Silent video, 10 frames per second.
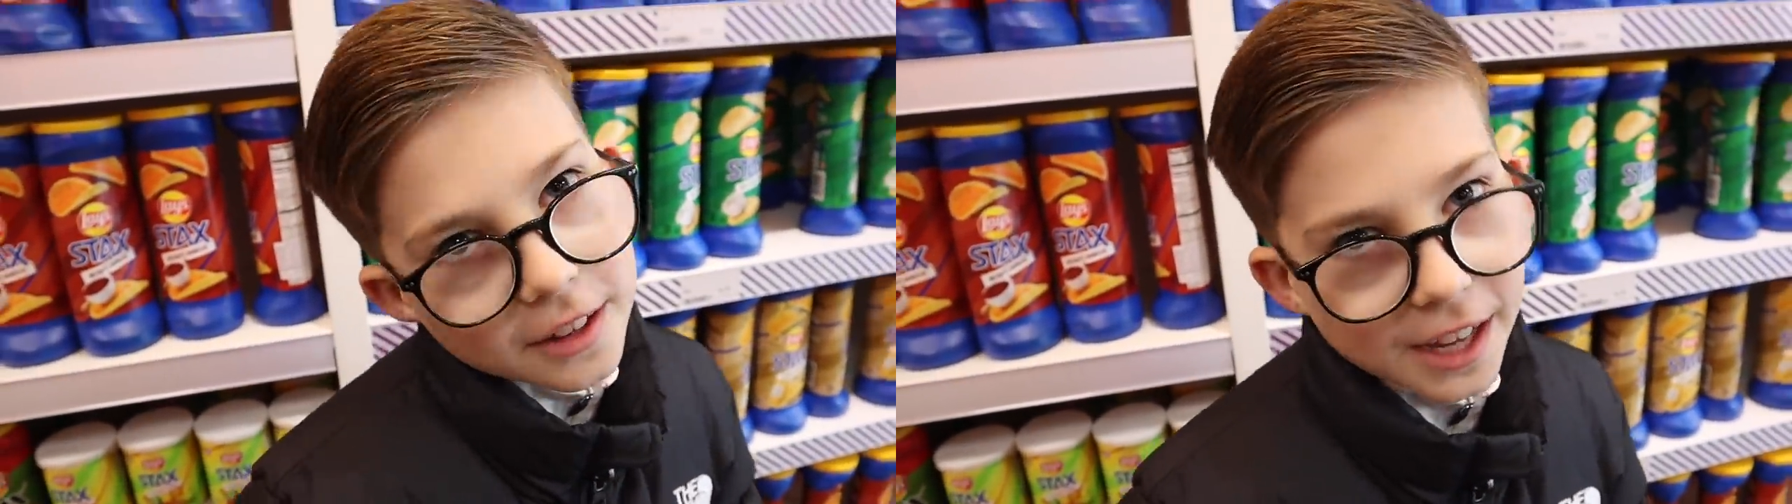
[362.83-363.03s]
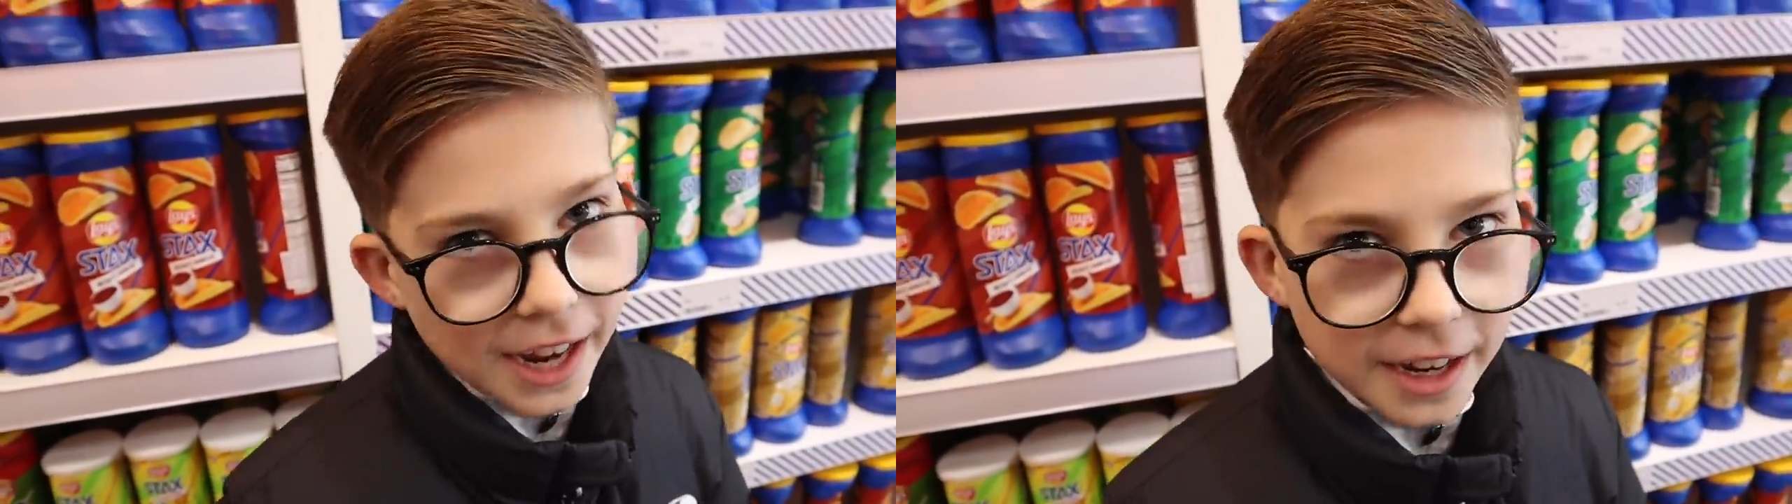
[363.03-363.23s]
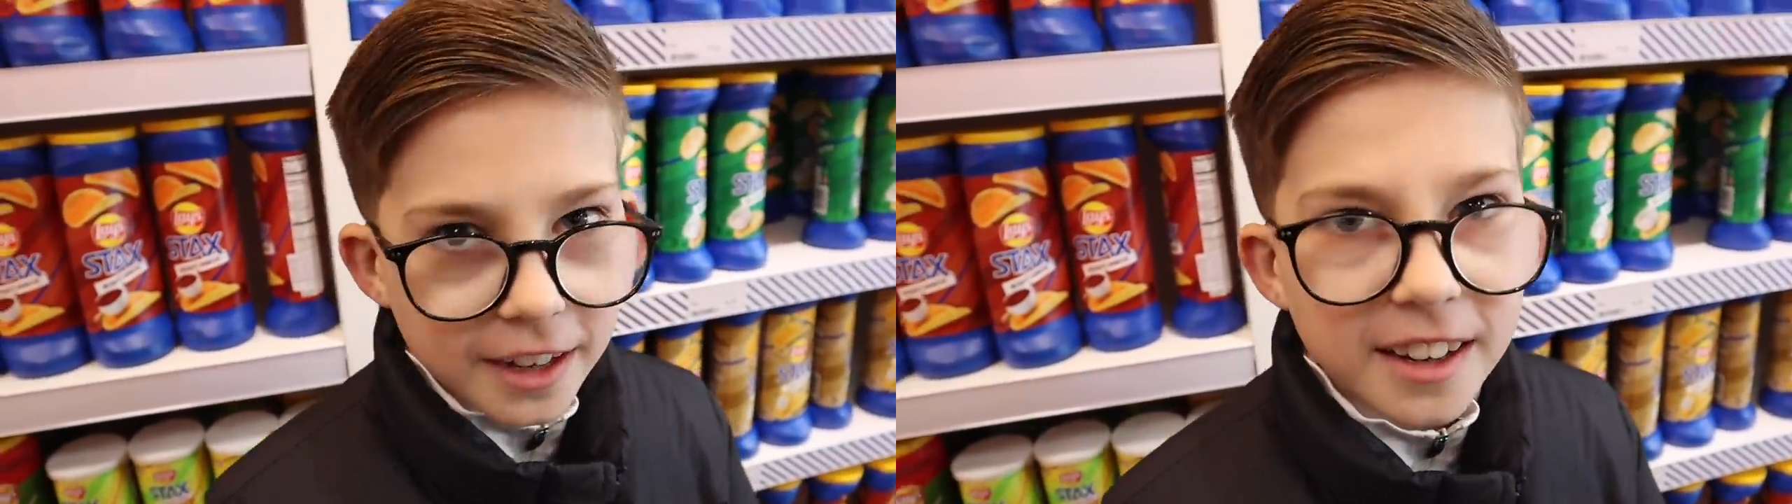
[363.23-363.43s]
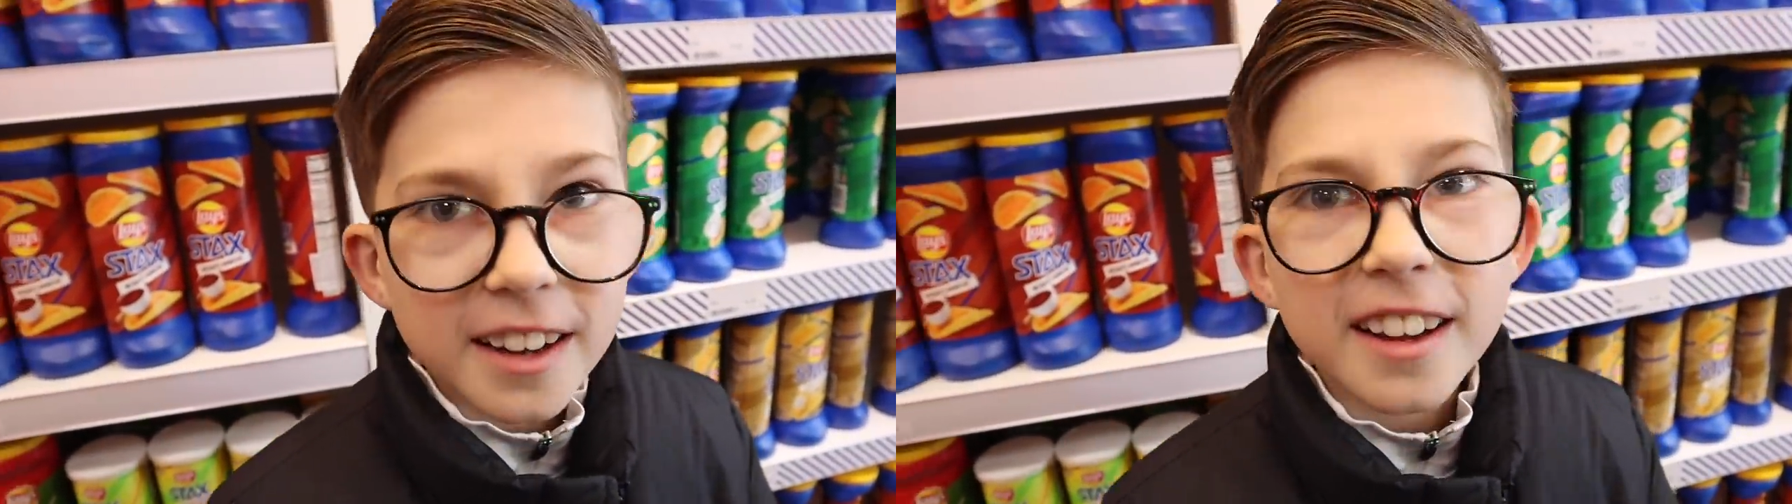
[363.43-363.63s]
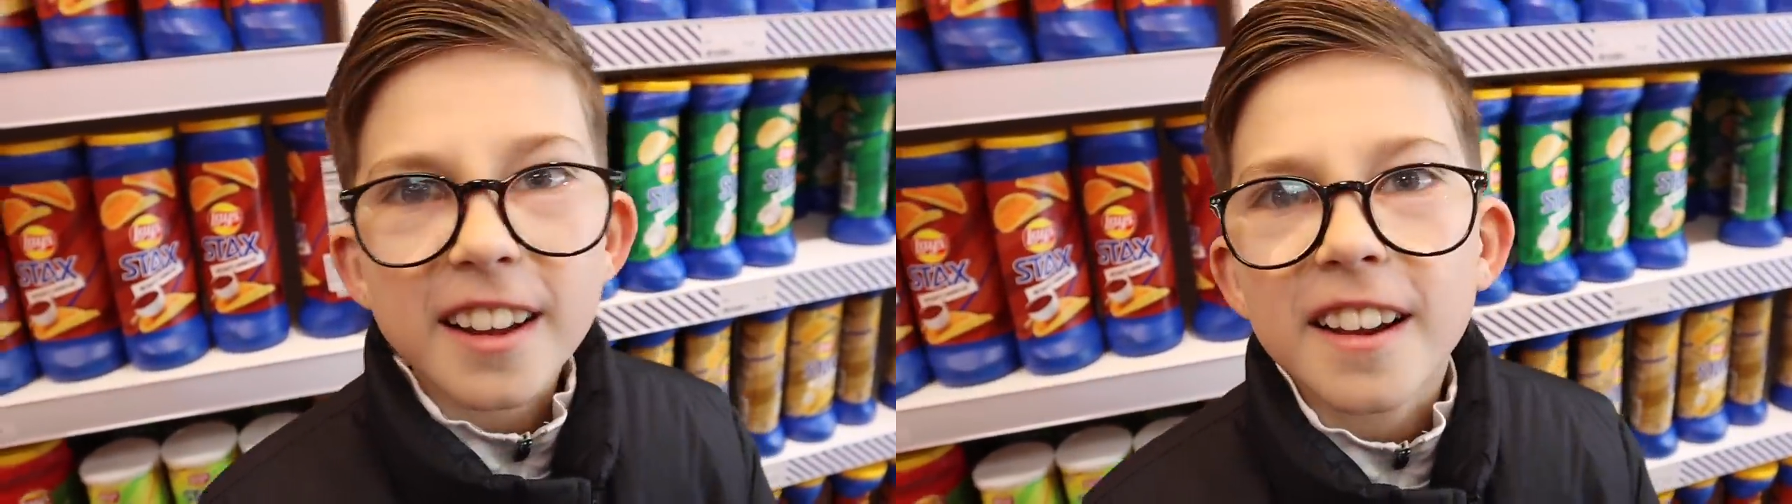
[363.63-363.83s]
Yeah. Do you know
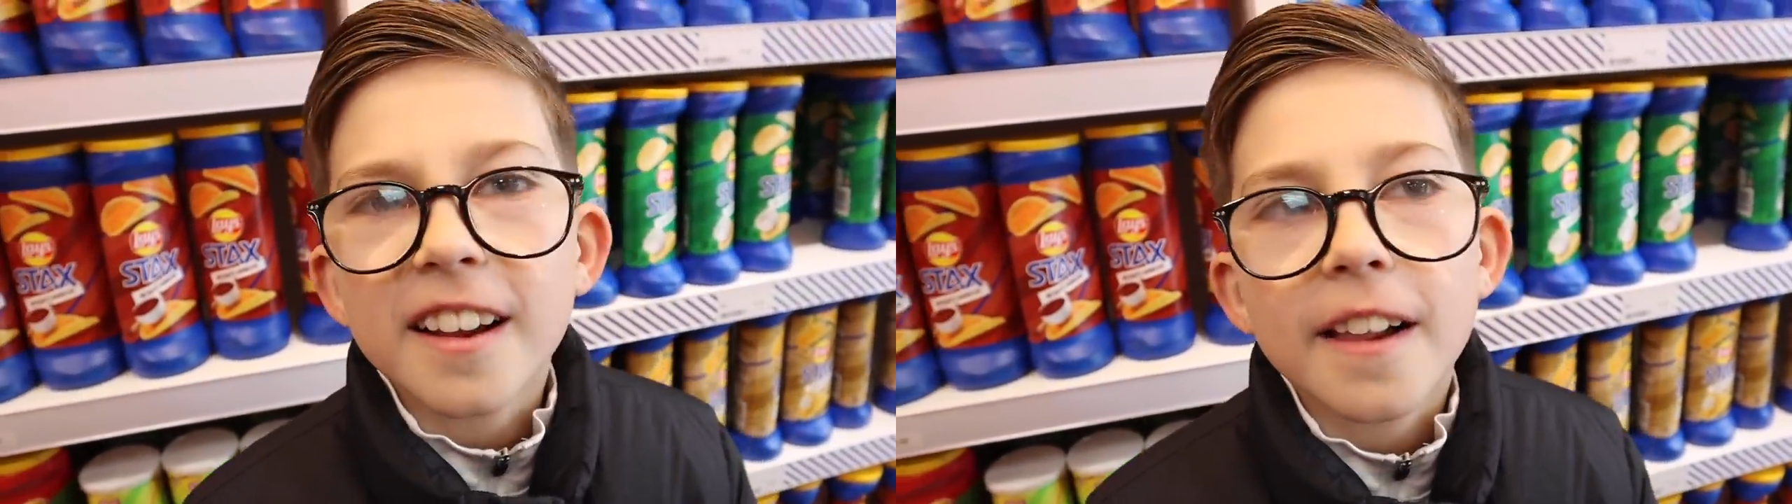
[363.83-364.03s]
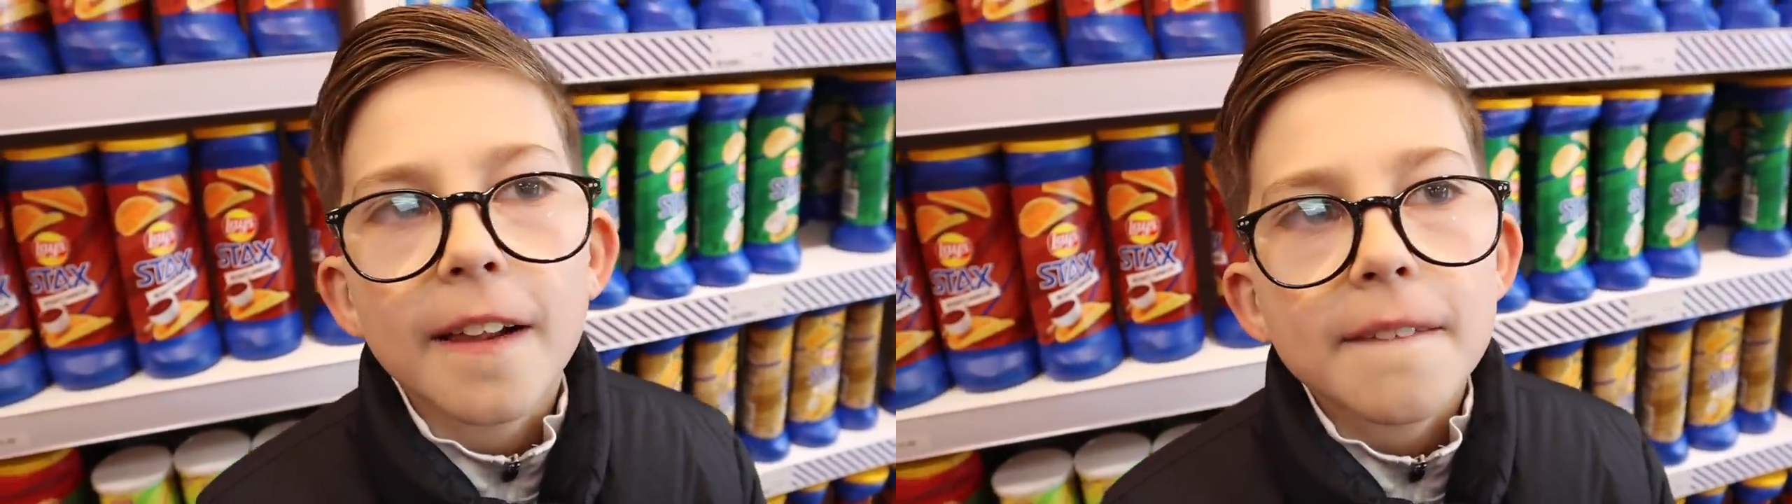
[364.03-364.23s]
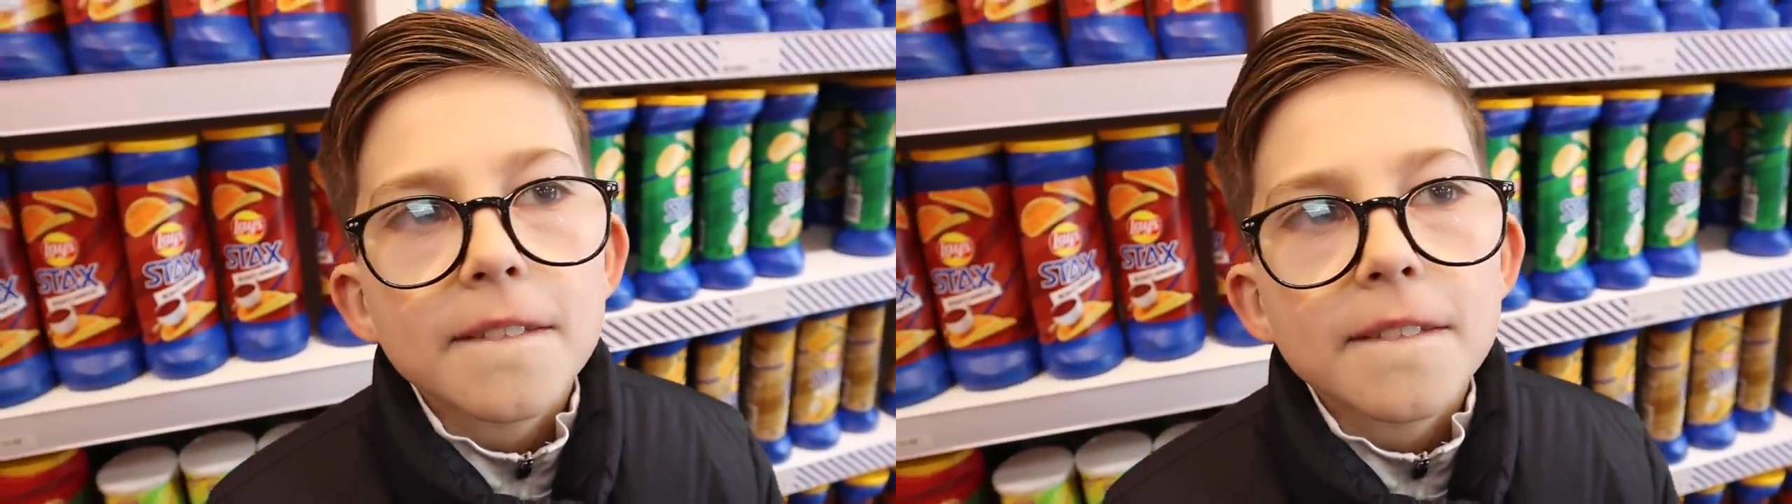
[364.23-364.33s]
where you want to go?